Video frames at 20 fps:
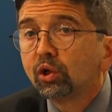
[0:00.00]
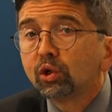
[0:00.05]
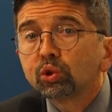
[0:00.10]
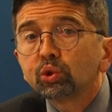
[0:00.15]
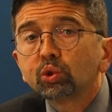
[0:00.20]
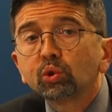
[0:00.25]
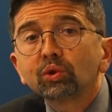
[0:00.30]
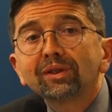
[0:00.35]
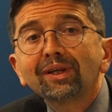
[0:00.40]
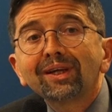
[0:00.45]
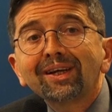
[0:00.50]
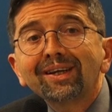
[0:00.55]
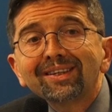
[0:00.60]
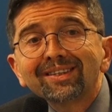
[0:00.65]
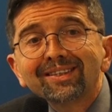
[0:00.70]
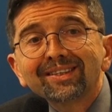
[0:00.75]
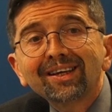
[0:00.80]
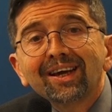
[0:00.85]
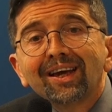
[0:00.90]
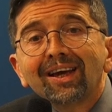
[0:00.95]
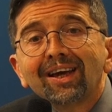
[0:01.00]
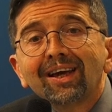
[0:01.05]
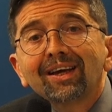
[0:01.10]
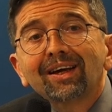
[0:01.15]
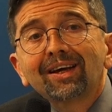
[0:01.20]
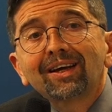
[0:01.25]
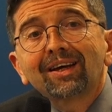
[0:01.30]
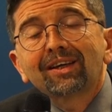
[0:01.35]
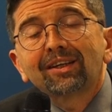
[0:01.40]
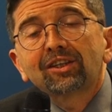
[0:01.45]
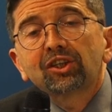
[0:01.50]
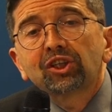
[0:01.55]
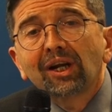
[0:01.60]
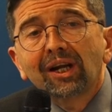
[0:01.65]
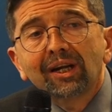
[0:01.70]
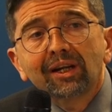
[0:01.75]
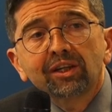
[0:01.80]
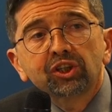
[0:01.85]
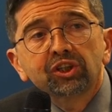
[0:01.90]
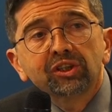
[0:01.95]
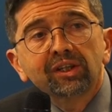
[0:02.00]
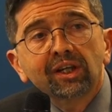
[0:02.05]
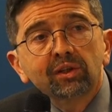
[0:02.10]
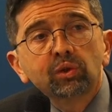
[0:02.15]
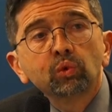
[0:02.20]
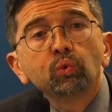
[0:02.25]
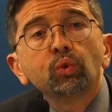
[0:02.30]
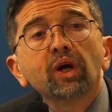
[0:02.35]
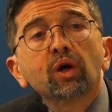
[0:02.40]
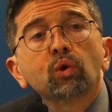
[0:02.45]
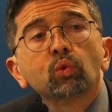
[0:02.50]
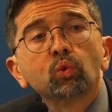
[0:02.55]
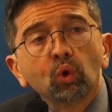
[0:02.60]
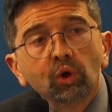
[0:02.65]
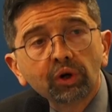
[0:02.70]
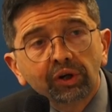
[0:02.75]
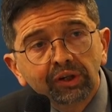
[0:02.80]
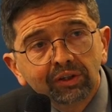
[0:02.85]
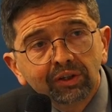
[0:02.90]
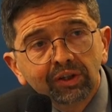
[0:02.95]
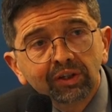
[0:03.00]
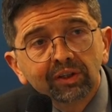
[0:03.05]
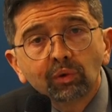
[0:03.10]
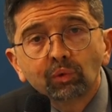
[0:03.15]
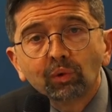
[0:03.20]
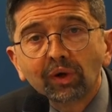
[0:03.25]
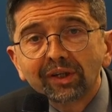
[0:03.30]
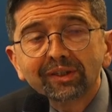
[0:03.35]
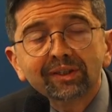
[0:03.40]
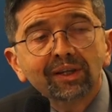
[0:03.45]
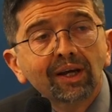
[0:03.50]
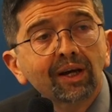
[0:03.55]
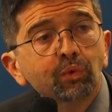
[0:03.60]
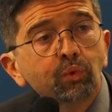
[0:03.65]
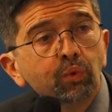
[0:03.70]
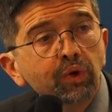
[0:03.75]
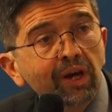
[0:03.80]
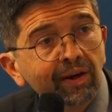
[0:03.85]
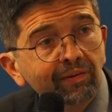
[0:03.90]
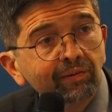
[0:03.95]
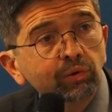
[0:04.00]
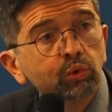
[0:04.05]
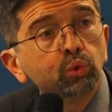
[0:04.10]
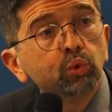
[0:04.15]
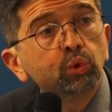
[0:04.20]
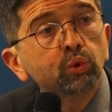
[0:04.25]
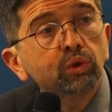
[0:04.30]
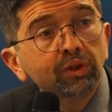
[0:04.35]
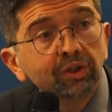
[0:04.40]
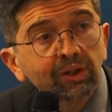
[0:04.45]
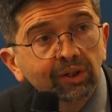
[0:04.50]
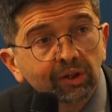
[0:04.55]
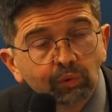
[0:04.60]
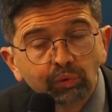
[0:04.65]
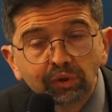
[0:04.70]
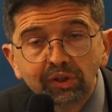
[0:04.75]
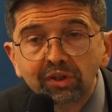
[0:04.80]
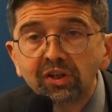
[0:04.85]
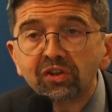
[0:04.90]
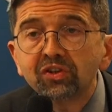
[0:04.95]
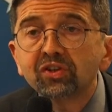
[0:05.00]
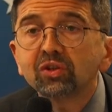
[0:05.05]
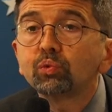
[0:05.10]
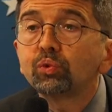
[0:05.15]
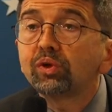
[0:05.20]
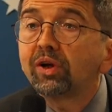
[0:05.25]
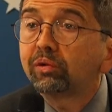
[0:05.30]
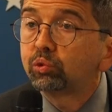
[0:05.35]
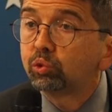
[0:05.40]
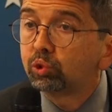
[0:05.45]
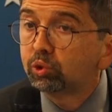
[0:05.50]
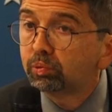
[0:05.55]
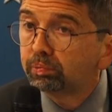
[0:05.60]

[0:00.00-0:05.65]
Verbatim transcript: So there is a uh, challenge that we are worried in the West, and we have to deal with this. We have to